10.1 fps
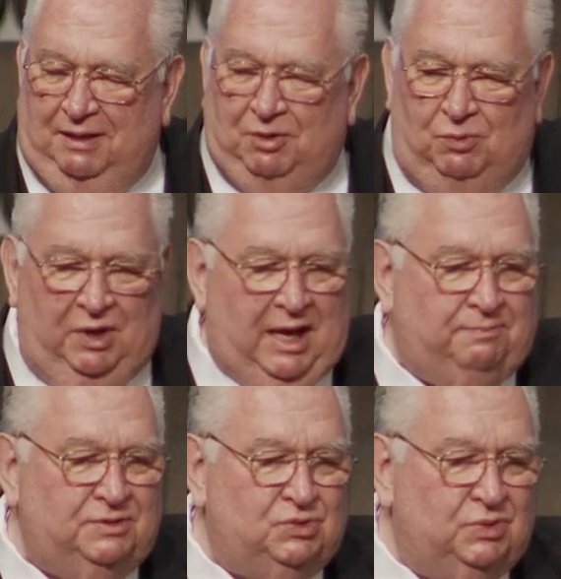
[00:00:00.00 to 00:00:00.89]
Yeah, but what
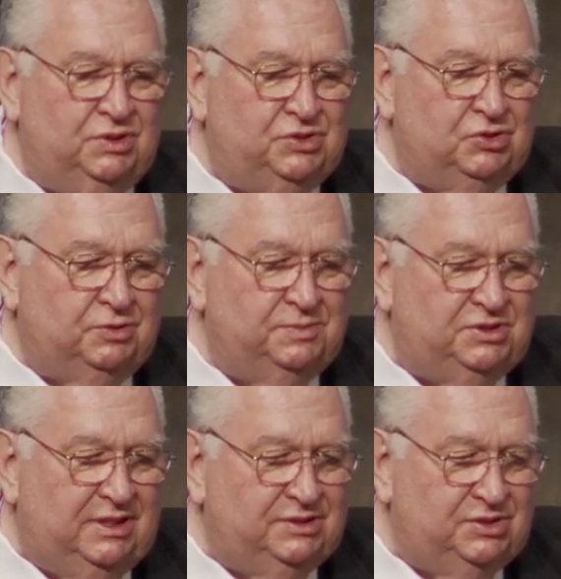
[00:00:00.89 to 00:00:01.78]
happens when the
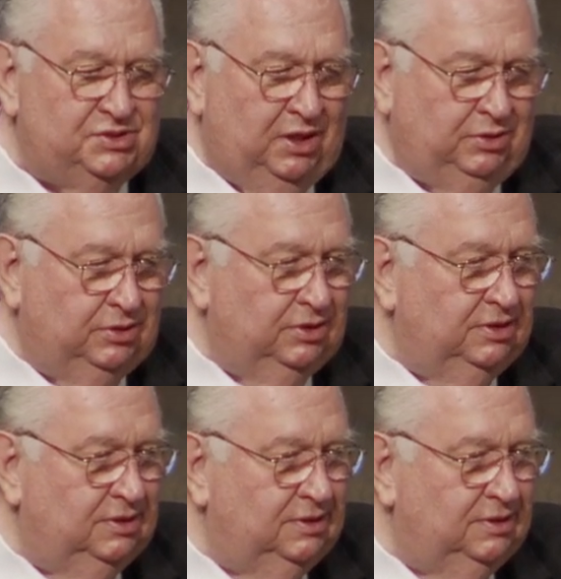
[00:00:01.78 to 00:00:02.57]
circumstances aren't good?